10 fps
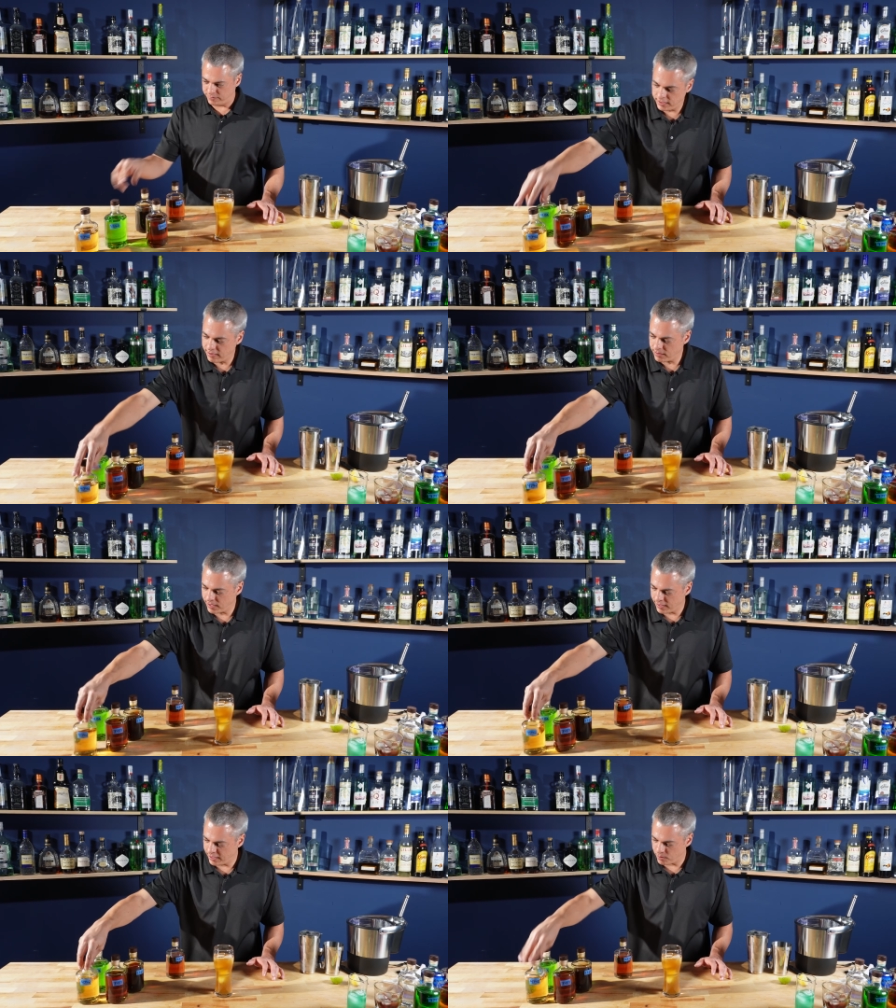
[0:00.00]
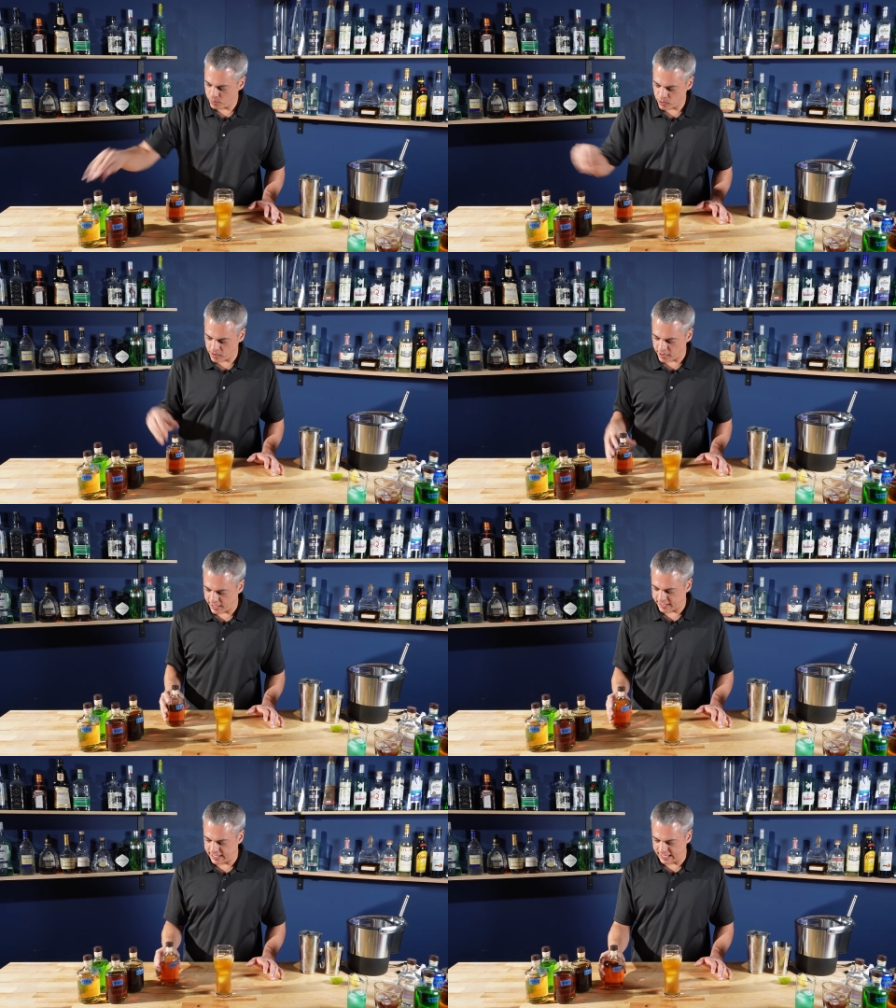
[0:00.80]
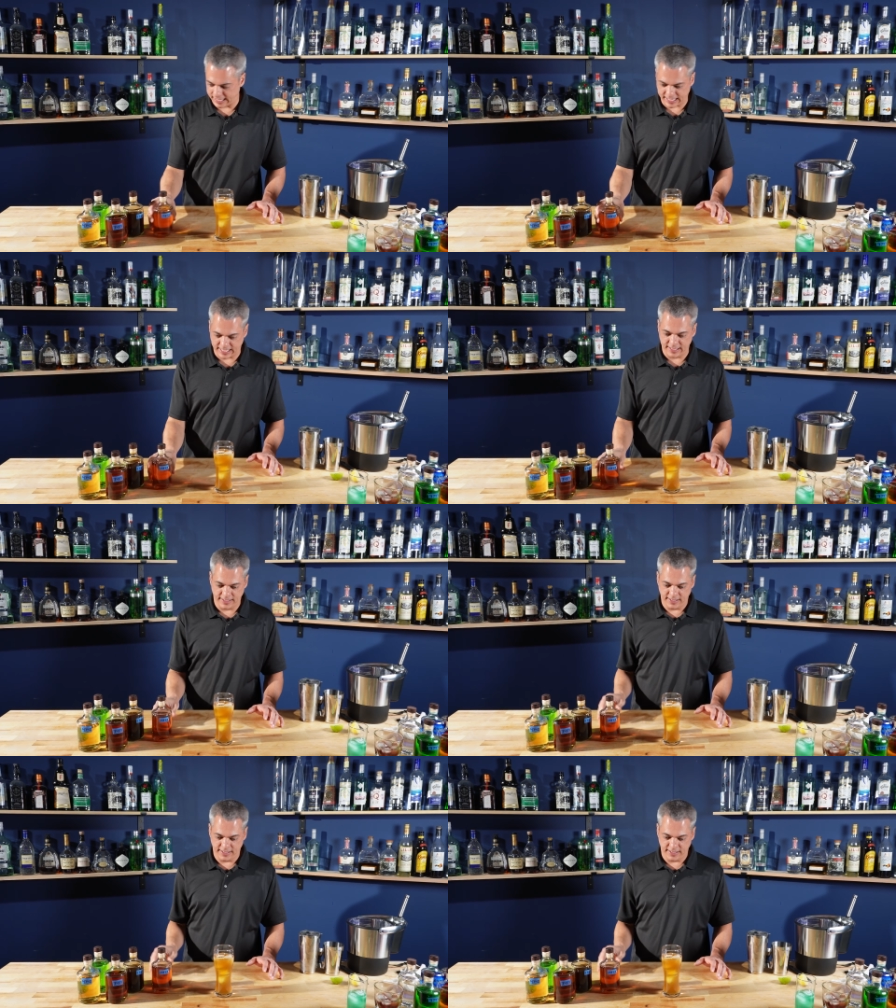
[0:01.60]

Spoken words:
Give it a little more kick,